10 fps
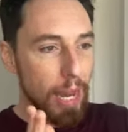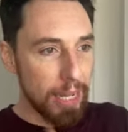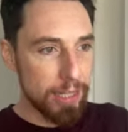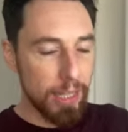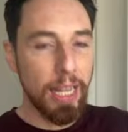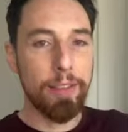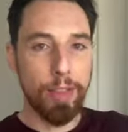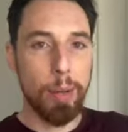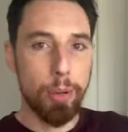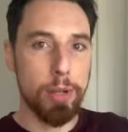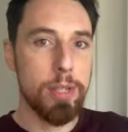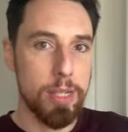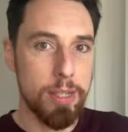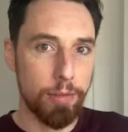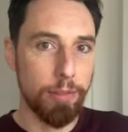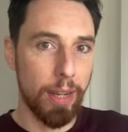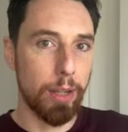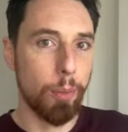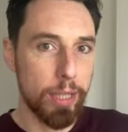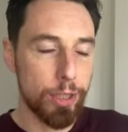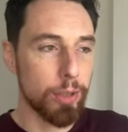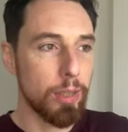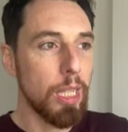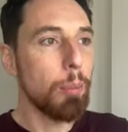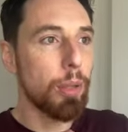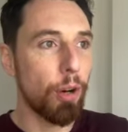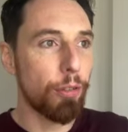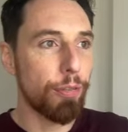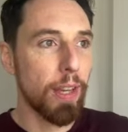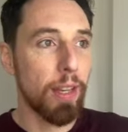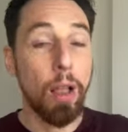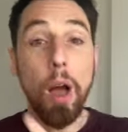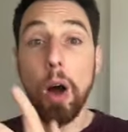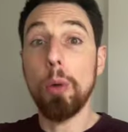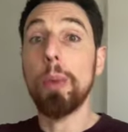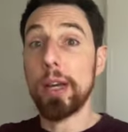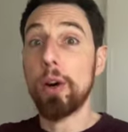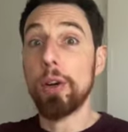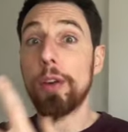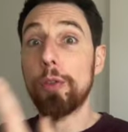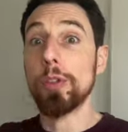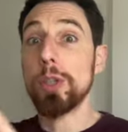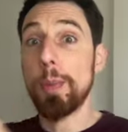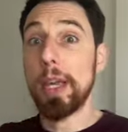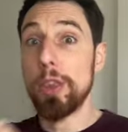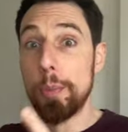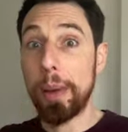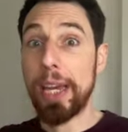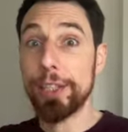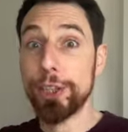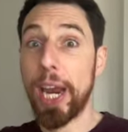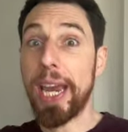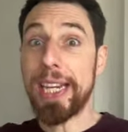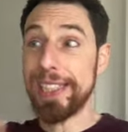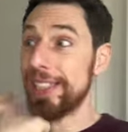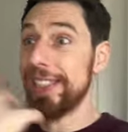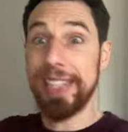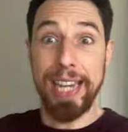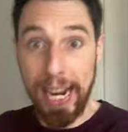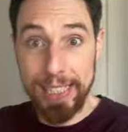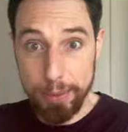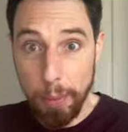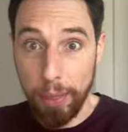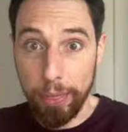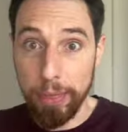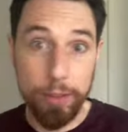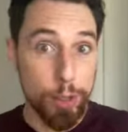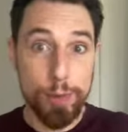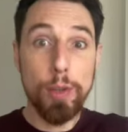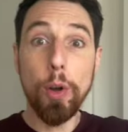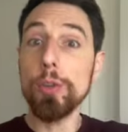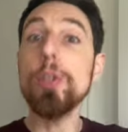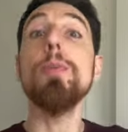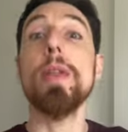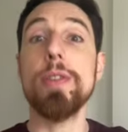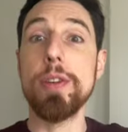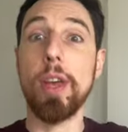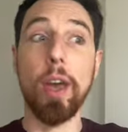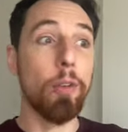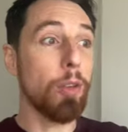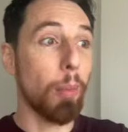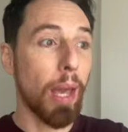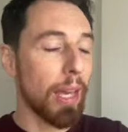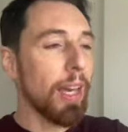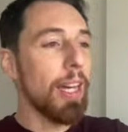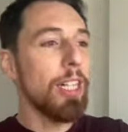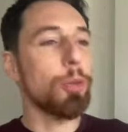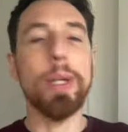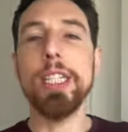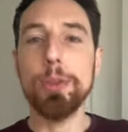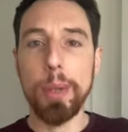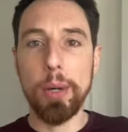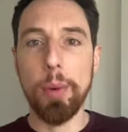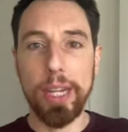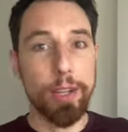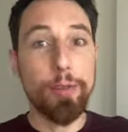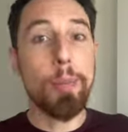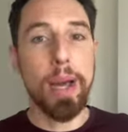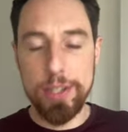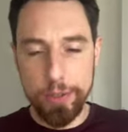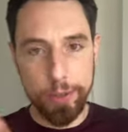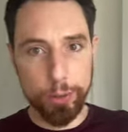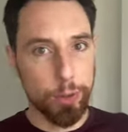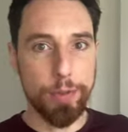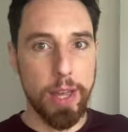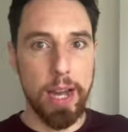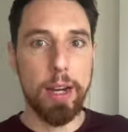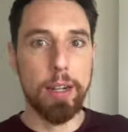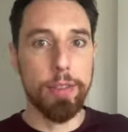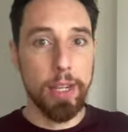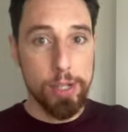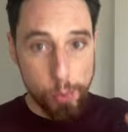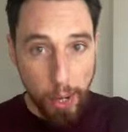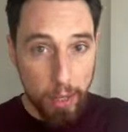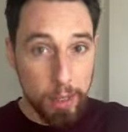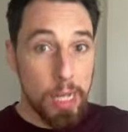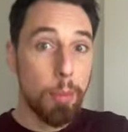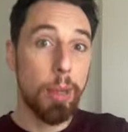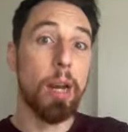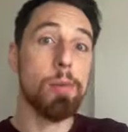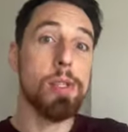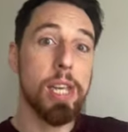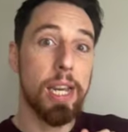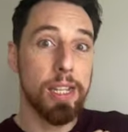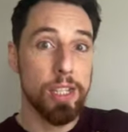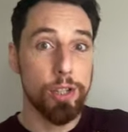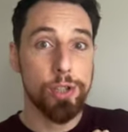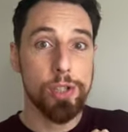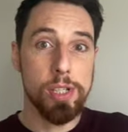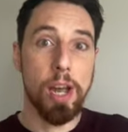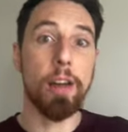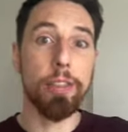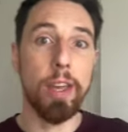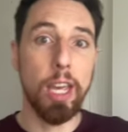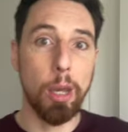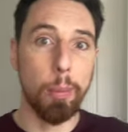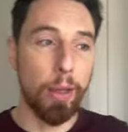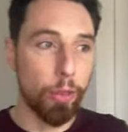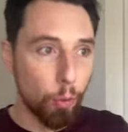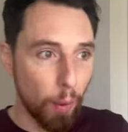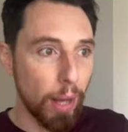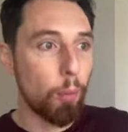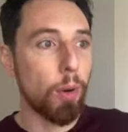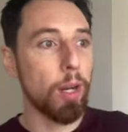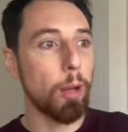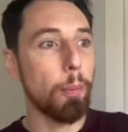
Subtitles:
still have that process of evaluation, but not feel, oh my God, I've got to make the big change next month. You've still got 2 months to go to make 2021 even better and all of that kind of thing as well. But I would say you should start thinking about the groundwork